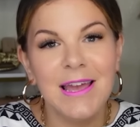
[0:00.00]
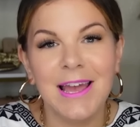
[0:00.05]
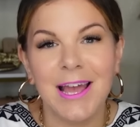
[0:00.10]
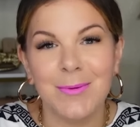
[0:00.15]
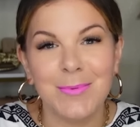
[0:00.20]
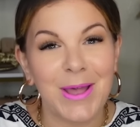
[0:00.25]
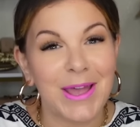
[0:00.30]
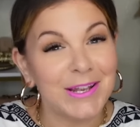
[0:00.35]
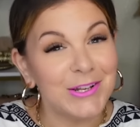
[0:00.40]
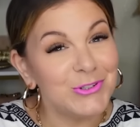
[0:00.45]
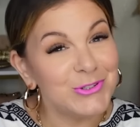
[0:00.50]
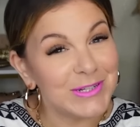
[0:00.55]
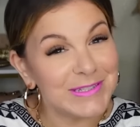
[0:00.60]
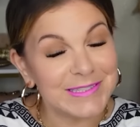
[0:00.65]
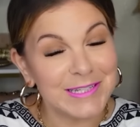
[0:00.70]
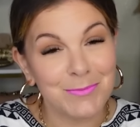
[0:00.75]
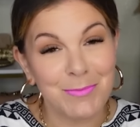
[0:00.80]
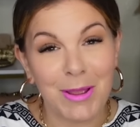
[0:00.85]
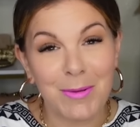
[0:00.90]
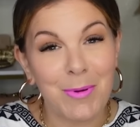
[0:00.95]
I'm kind of
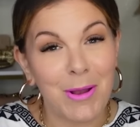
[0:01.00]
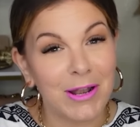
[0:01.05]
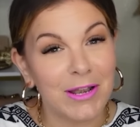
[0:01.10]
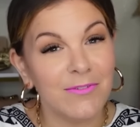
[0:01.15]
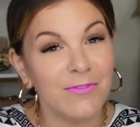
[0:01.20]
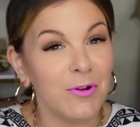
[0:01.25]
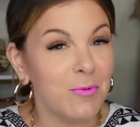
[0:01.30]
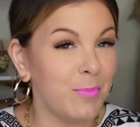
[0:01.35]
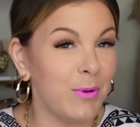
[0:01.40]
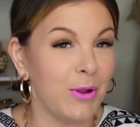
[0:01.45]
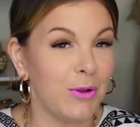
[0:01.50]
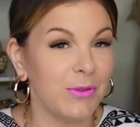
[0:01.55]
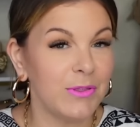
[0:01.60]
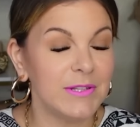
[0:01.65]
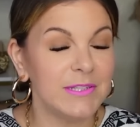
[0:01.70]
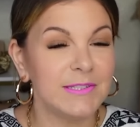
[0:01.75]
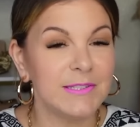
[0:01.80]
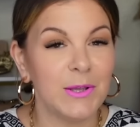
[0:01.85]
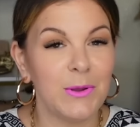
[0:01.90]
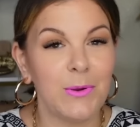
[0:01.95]
dressing my body for both.
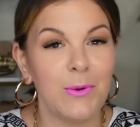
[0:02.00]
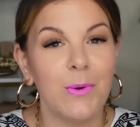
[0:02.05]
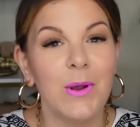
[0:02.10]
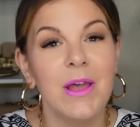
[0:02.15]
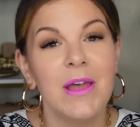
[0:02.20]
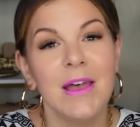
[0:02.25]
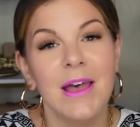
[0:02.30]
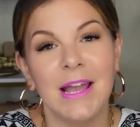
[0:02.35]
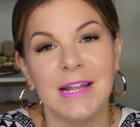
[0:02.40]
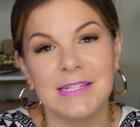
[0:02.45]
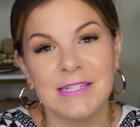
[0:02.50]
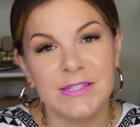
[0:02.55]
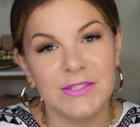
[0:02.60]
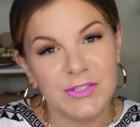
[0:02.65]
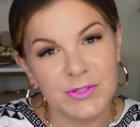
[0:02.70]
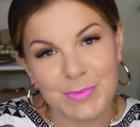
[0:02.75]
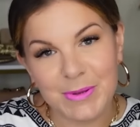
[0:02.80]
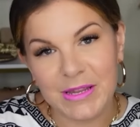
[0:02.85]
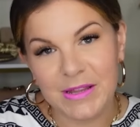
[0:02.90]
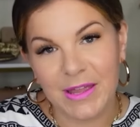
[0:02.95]
So I tend
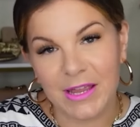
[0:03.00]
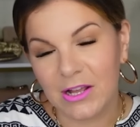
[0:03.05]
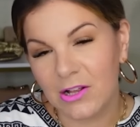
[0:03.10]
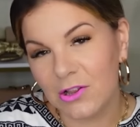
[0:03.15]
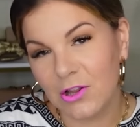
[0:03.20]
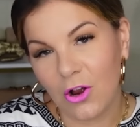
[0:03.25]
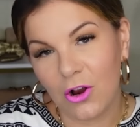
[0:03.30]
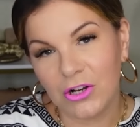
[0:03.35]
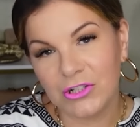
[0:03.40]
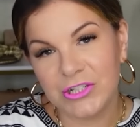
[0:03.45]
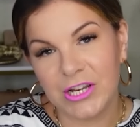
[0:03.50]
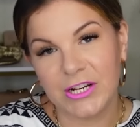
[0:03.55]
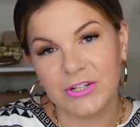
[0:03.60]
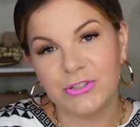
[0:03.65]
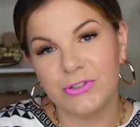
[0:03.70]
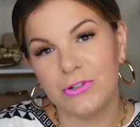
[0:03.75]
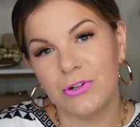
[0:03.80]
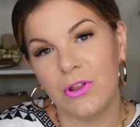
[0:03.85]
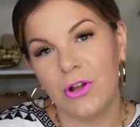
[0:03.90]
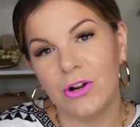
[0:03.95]
to be like a large,
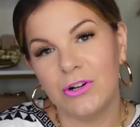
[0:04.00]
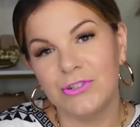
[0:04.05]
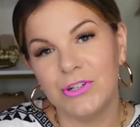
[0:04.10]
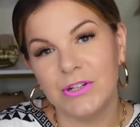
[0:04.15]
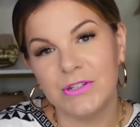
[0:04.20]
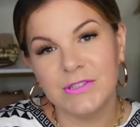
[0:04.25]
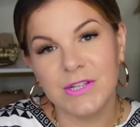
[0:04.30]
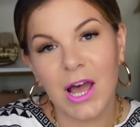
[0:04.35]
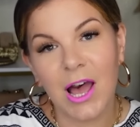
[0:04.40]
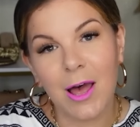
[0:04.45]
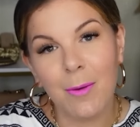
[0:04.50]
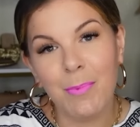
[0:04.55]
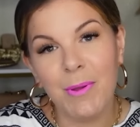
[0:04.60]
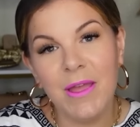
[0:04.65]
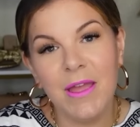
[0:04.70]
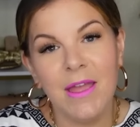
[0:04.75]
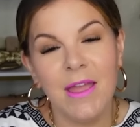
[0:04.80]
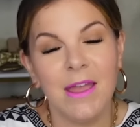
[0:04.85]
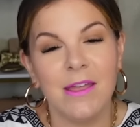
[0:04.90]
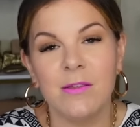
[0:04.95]
extra large on top,
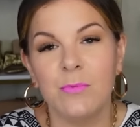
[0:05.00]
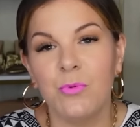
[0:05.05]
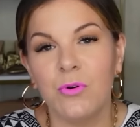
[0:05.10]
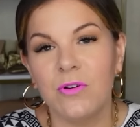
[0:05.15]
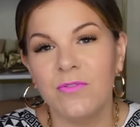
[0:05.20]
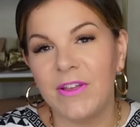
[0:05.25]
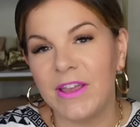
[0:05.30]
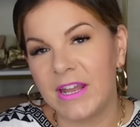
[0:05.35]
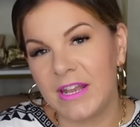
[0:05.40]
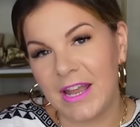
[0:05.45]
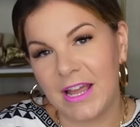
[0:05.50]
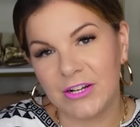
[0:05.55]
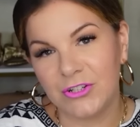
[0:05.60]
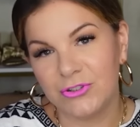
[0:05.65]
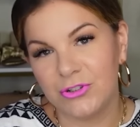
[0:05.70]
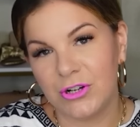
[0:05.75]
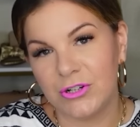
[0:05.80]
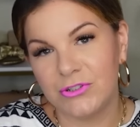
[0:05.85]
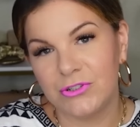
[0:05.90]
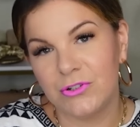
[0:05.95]
and then more of like an
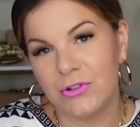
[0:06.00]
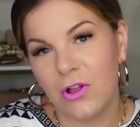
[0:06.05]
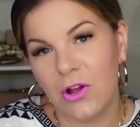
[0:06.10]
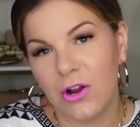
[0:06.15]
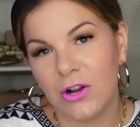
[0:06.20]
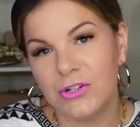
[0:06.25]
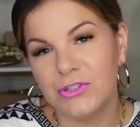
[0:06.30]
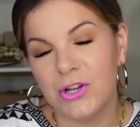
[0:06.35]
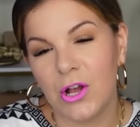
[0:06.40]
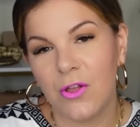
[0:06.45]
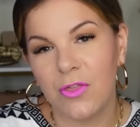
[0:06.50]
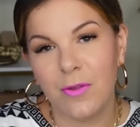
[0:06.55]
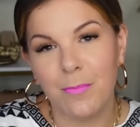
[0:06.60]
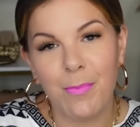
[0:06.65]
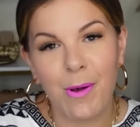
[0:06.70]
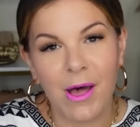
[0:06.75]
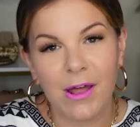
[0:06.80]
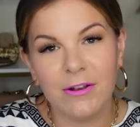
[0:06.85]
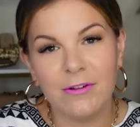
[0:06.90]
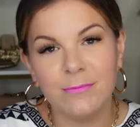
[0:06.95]
extra, extra large on the
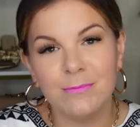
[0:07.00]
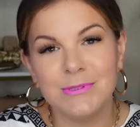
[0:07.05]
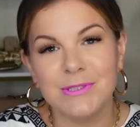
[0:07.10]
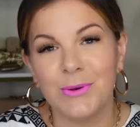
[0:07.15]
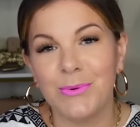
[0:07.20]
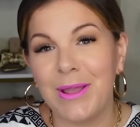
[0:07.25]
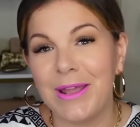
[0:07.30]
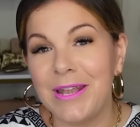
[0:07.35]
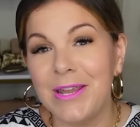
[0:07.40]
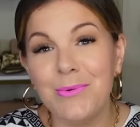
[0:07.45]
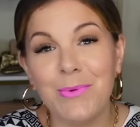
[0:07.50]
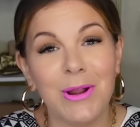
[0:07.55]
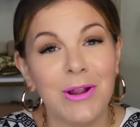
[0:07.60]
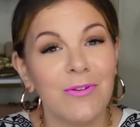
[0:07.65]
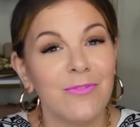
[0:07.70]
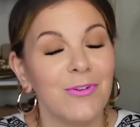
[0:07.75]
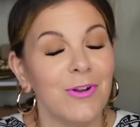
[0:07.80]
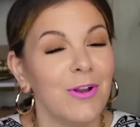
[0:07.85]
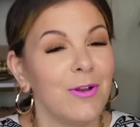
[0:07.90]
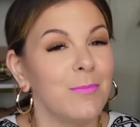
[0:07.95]
bottom. So anywhere
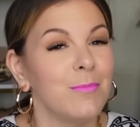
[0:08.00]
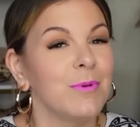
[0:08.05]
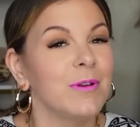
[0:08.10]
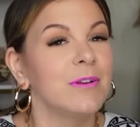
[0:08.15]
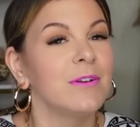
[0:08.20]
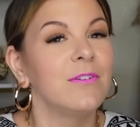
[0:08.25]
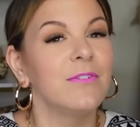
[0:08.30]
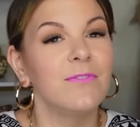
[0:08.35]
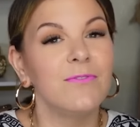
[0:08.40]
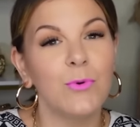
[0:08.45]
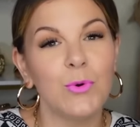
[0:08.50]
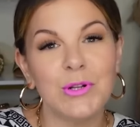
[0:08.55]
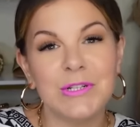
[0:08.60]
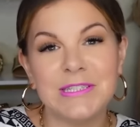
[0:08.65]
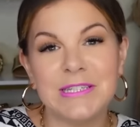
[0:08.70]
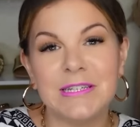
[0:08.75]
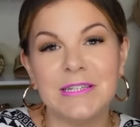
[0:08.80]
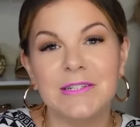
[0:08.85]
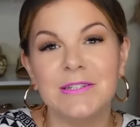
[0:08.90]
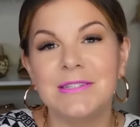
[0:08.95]
from
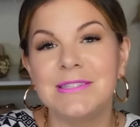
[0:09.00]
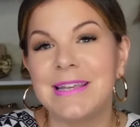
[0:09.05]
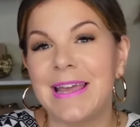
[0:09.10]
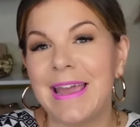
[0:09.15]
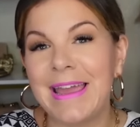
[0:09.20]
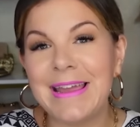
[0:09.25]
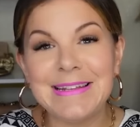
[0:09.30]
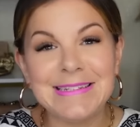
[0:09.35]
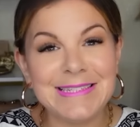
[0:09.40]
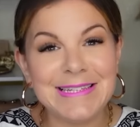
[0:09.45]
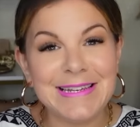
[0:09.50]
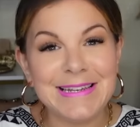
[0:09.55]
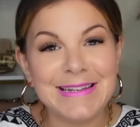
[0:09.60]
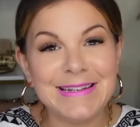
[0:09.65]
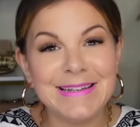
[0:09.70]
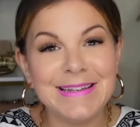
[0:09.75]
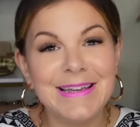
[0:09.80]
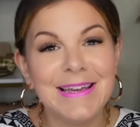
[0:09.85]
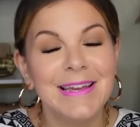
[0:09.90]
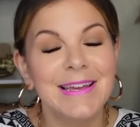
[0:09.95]
14 to
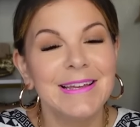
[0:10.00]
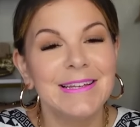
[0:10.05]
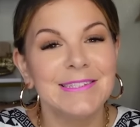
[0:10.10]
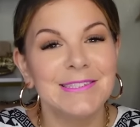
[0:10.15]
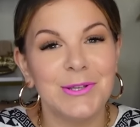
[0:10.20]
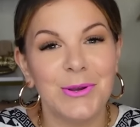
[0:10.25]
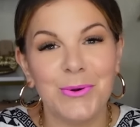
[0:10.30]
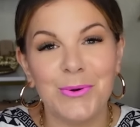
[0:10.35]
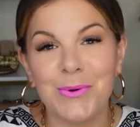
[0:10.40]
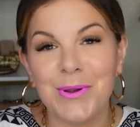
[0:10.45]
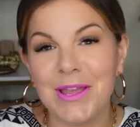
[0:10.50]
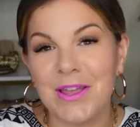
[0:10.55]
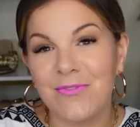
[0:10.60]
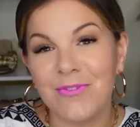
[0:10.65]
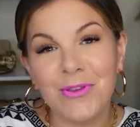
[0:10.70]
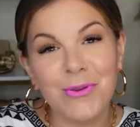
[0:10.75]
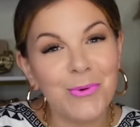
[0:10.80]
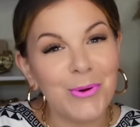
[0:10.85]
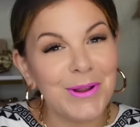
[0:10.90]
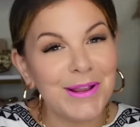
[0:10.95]
18. So if
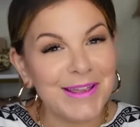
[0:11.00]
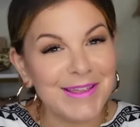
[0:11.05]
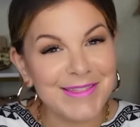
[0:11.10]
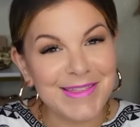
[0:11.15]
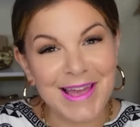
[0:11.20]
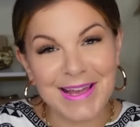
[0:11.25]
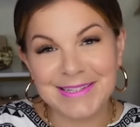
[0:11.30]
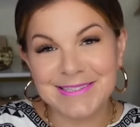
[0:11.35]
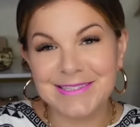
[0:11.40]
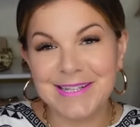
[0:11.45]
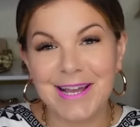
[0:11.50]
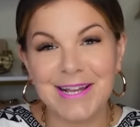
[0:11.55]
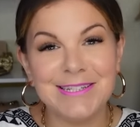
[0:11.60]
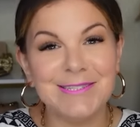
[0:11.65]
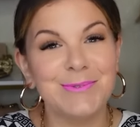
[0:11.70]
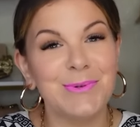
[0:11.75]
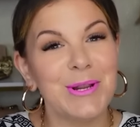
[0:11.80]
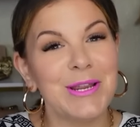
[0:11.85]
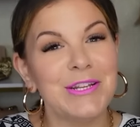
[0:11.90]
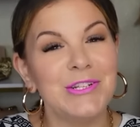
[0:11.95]
you are in that
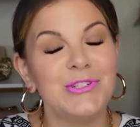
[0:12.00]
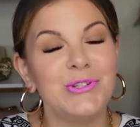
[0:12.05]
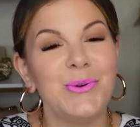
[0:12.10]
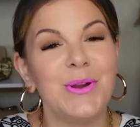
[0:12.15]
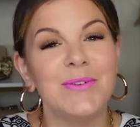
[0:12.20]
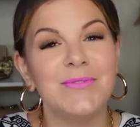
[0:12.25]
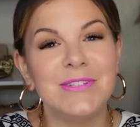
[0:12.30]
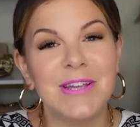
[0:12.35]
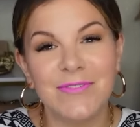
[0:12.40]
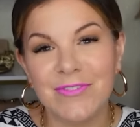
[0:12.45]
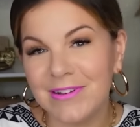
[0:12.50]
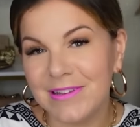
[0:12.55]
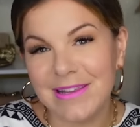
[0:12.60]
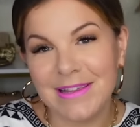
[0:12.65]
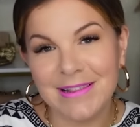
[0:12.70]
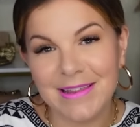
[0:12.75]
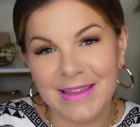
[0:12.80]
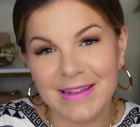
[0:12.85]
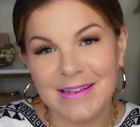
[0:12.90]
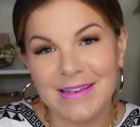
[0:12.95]
size range, you have definitely
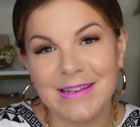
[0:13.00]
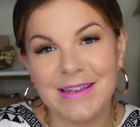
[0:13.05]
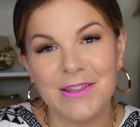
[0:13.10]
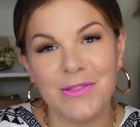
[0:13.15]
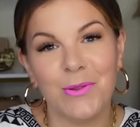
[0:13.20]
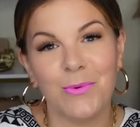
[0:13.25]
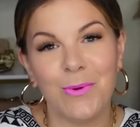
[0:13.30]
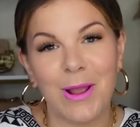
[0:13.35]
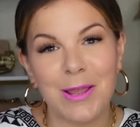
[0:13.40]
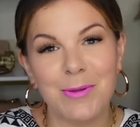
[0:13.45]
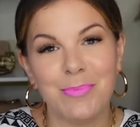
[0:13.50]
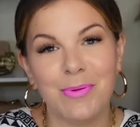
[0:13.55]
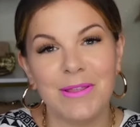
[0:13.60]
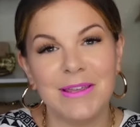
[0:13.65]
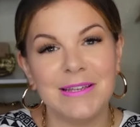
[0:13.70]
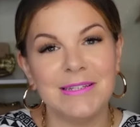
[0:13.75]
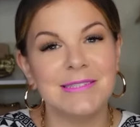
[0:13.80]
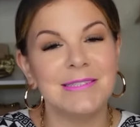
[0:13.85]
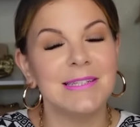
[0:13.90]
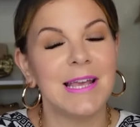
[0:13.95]
landed in the right
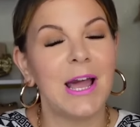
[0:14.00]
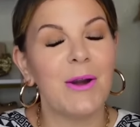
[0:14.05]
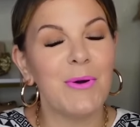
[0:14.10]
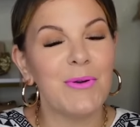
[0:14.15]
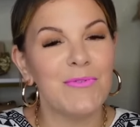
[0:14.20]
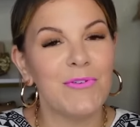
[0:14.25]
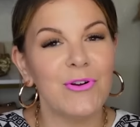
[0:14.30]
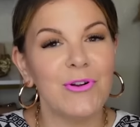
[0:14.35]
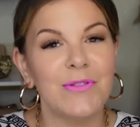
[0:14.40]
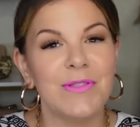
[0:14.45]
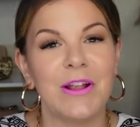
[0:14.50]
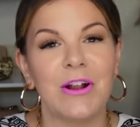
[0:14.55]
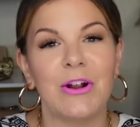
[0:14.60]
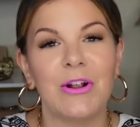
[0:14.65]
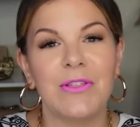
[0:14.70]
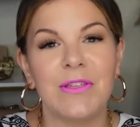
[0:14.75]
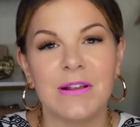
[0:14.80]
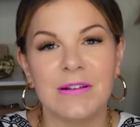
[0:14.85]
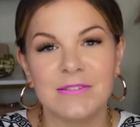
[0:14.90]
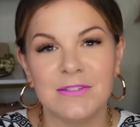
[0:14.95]
place. However, there are
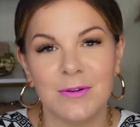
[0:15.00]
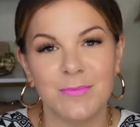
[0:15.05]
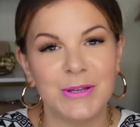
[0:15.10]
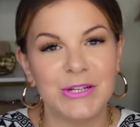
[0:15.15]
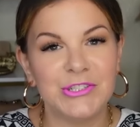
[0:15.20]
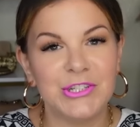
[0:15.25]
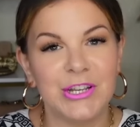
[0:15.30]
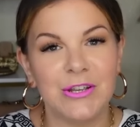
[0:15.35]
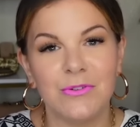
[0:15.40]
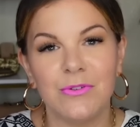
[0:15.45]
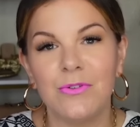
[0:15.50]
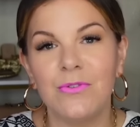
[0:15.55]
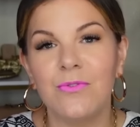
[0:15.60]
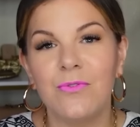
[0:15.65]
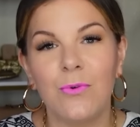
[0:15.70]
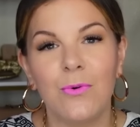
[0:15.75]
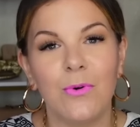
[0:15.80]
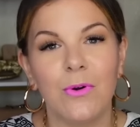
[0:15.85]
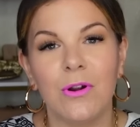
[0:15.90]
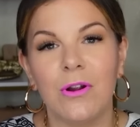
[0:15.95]
things on my channel
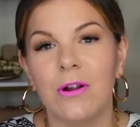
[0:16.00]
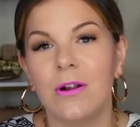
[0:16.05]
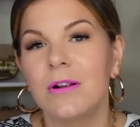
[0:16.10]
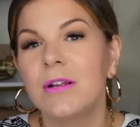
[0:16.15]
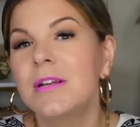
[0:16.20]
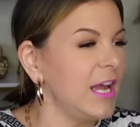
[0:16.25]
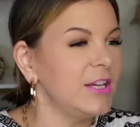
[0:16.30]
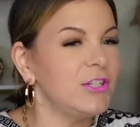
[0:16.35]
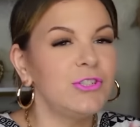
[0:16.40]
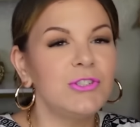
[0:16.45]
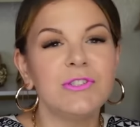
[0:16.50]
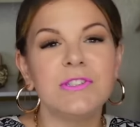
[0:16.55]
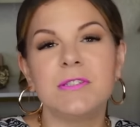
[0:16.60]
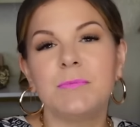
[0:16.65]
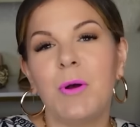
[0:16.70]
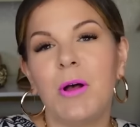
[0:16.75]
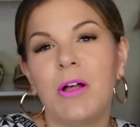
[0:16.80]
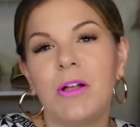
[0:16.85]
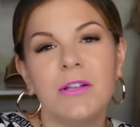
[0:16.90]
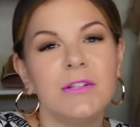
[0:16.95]
for extra
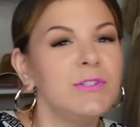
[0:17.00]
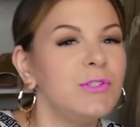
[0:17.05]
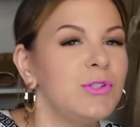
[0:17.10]
small